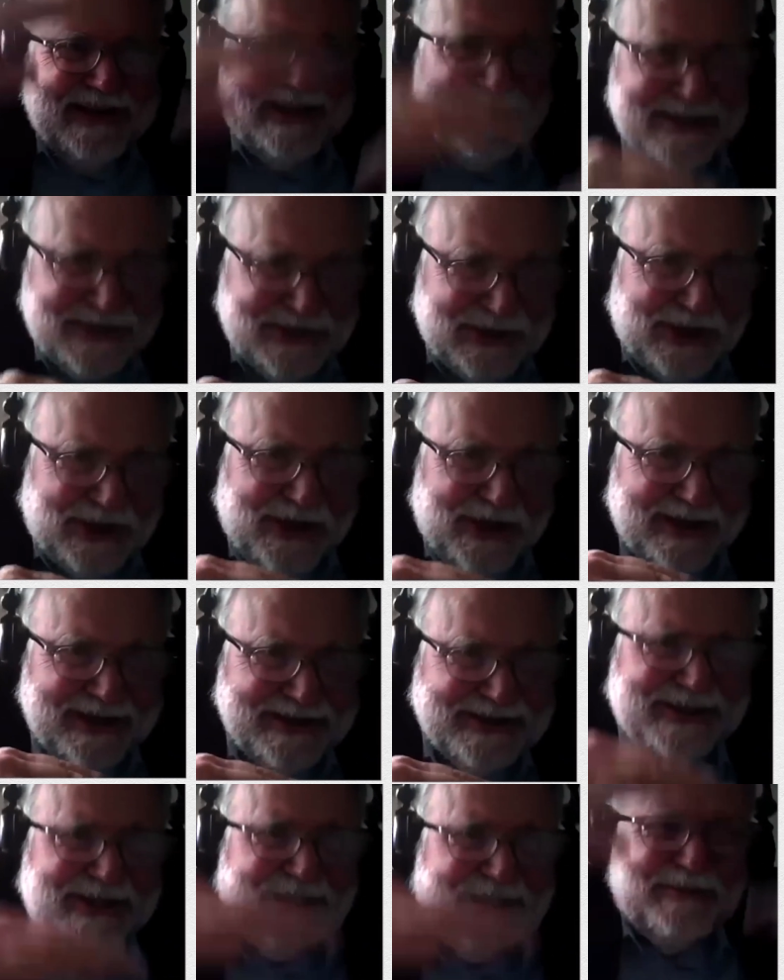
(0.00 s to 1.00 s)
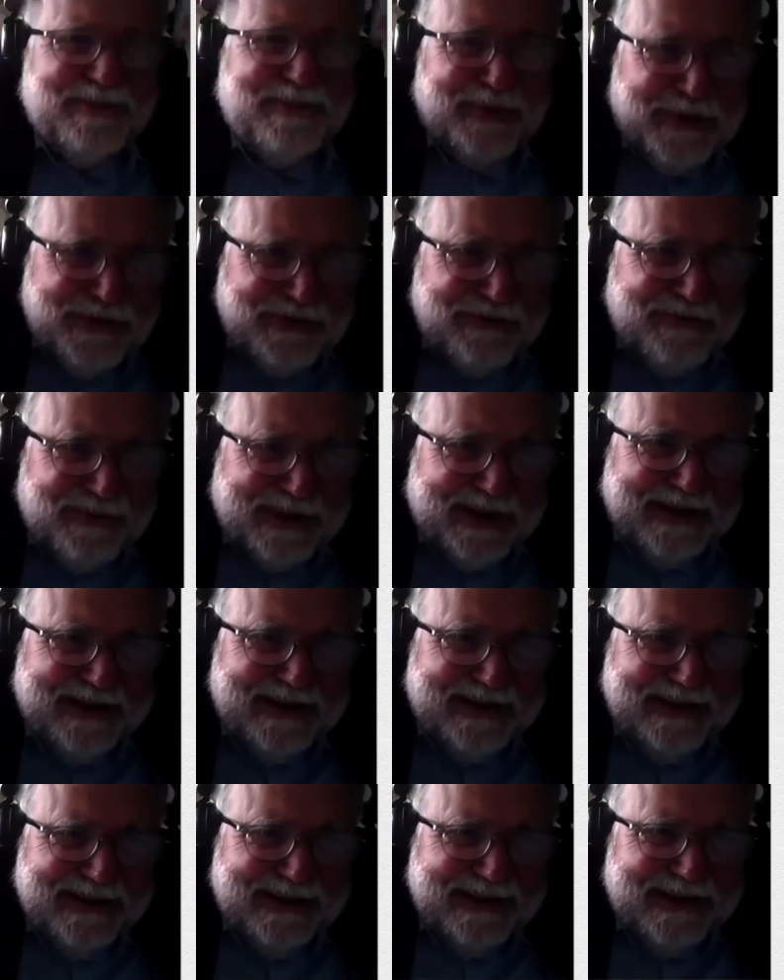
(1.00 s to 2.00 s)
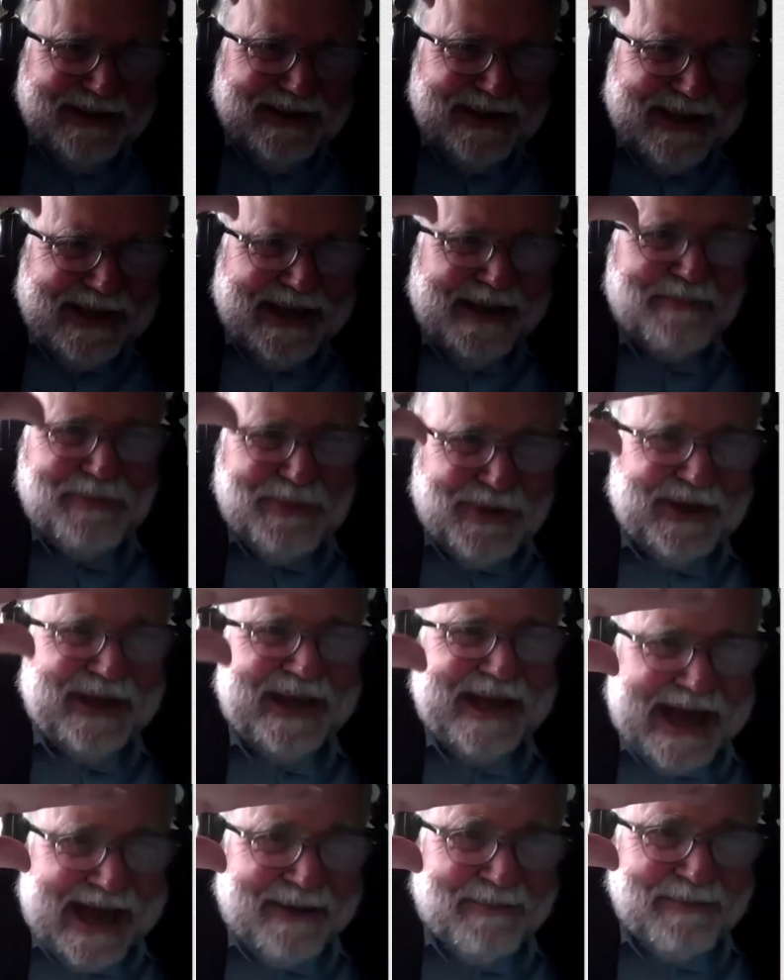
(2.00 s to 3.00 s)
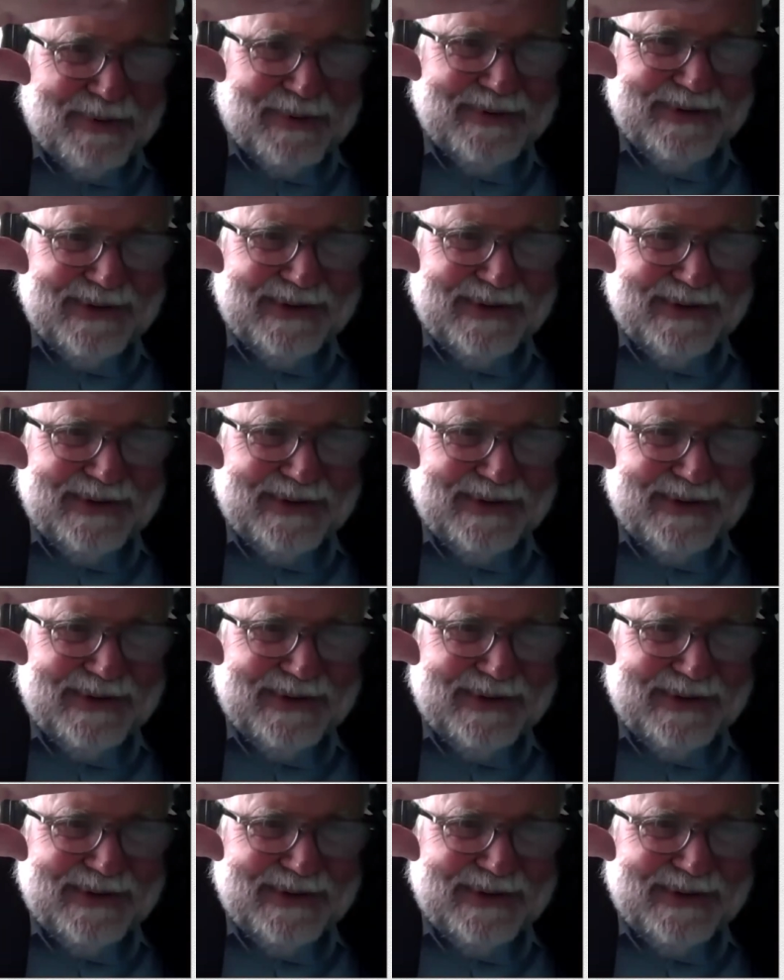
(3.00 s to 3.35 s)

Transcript: as long as the improvement kept the gap.